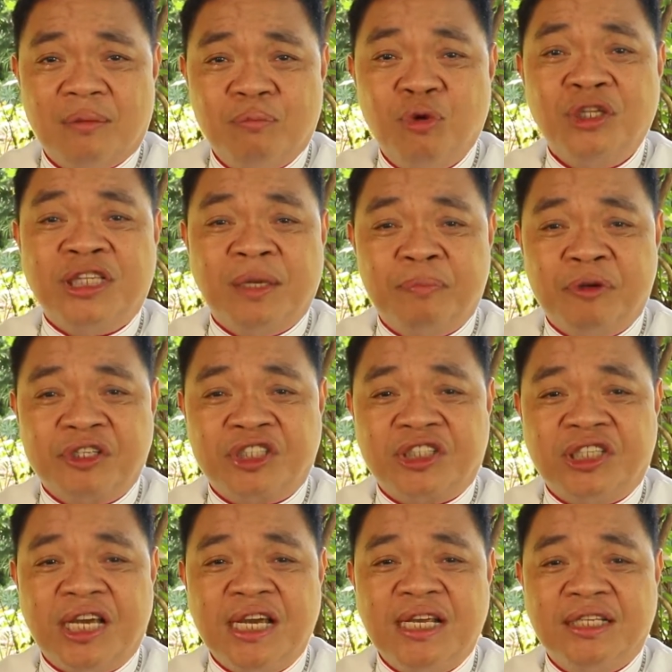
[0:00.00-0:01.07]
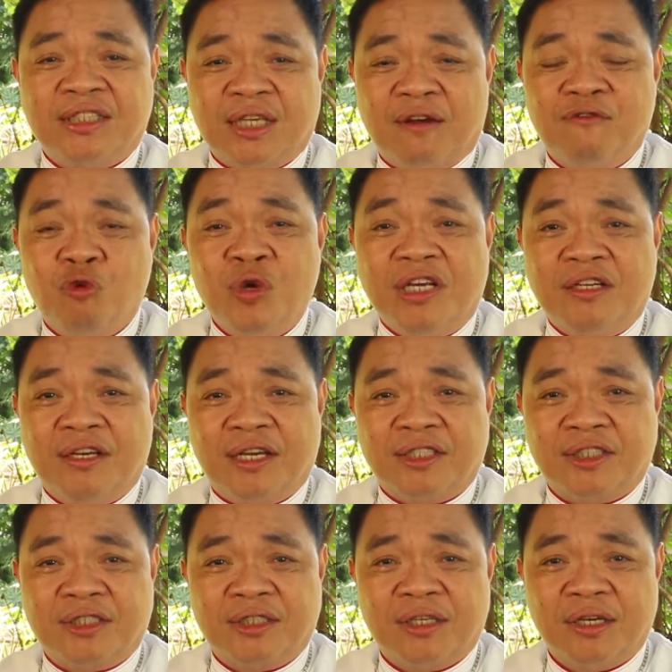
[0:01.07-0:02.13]
multiple scenes of
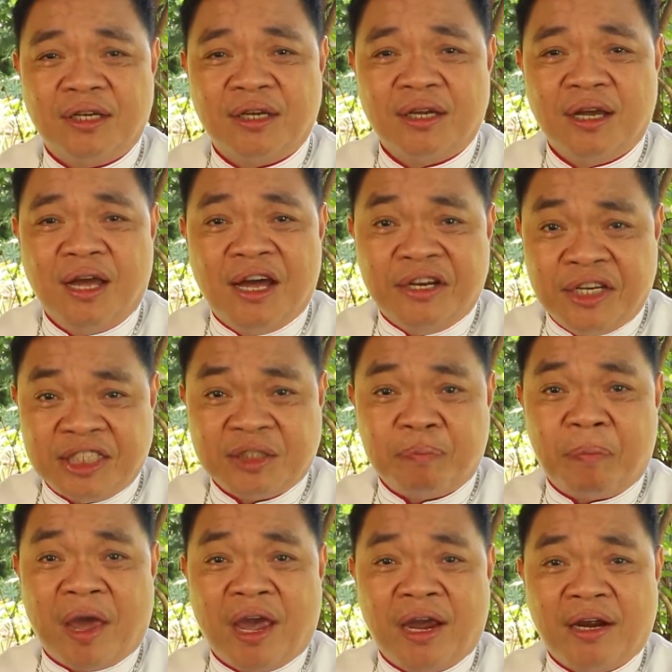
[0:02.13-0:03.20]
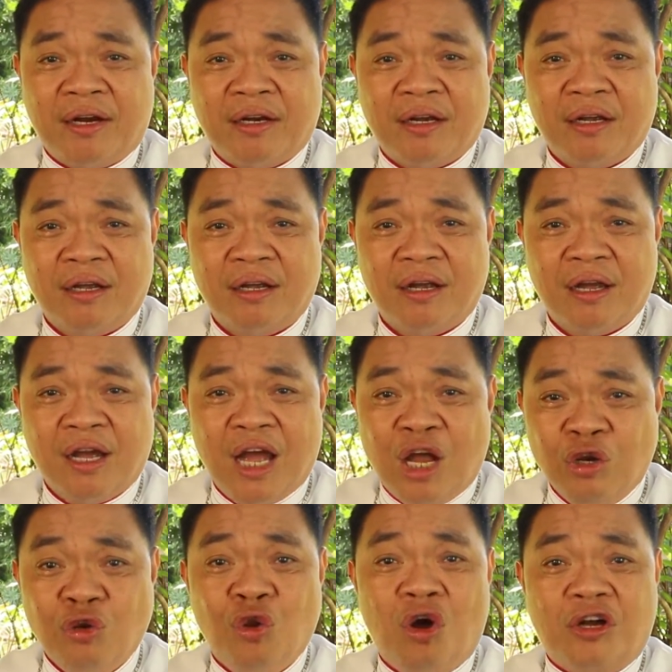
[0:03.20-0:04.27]
weakness, despair,
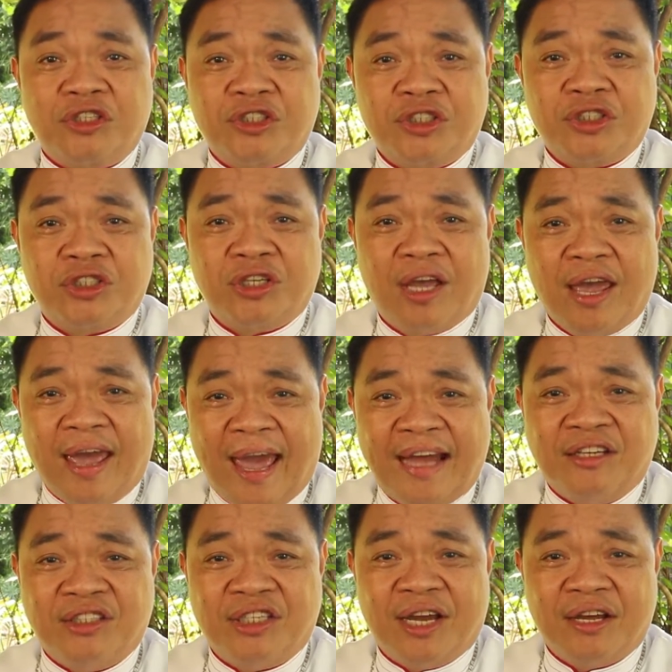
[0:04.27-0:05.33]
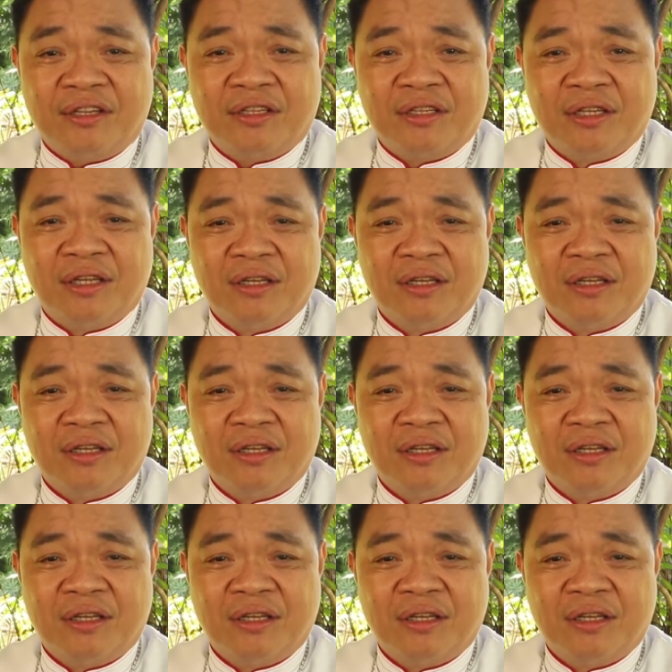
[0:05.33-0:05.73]
loss, and death.